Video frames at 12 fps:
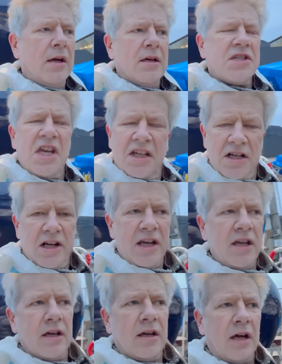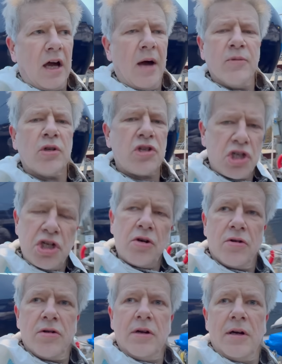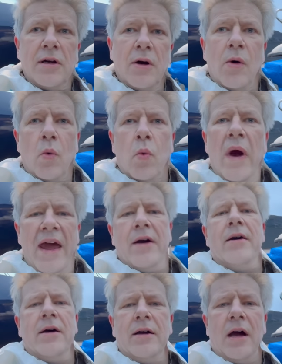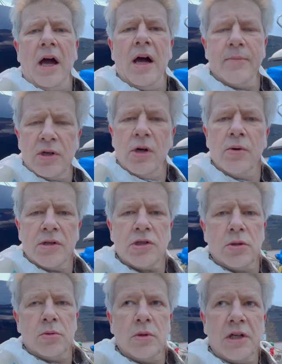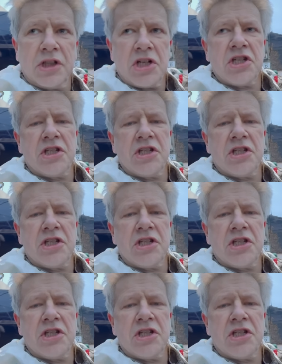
Secondly, I'm not sure where I am going to attach